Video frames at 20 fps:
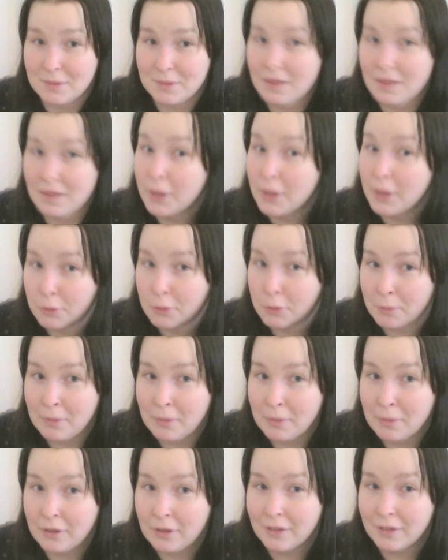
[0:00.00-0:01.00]
the
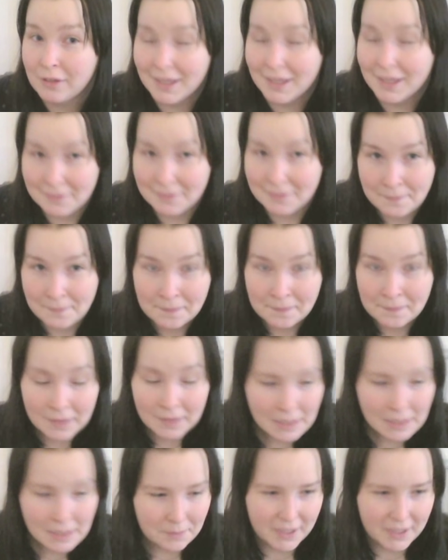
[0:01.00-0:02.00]
Norby hat,
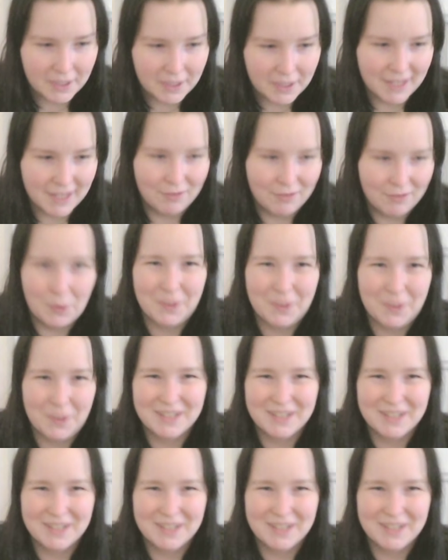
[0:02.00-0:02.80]
but I have already